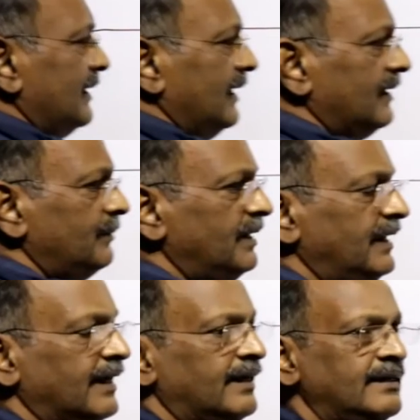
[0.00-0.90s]
is rarer
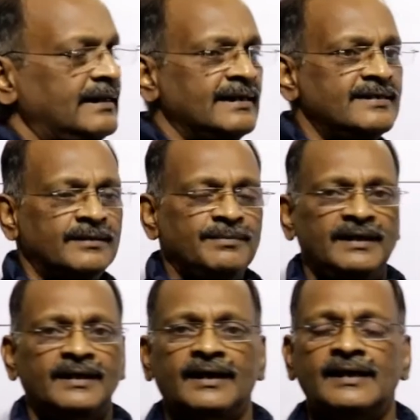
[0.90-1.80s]
media and denser
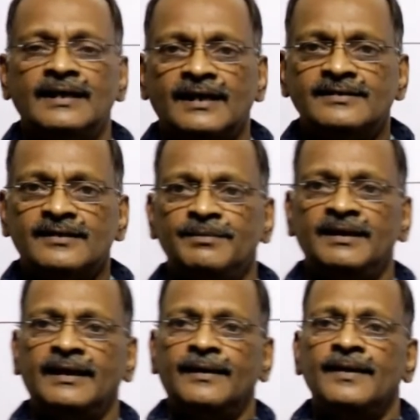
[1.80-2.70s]
media? In denser
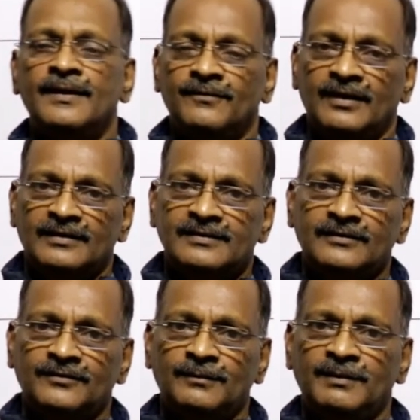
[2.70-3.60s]
media,
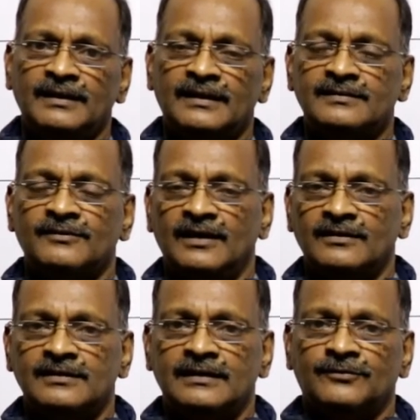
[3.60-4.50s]
velocity will be less,
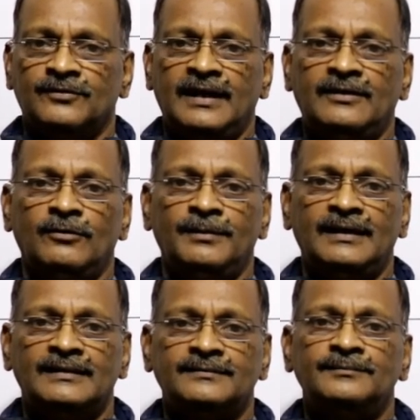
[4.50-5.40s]
velocity of light will
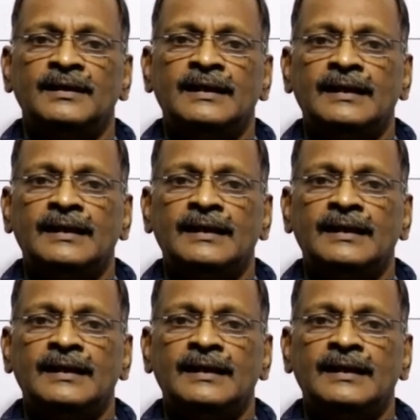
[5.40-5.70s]
be less.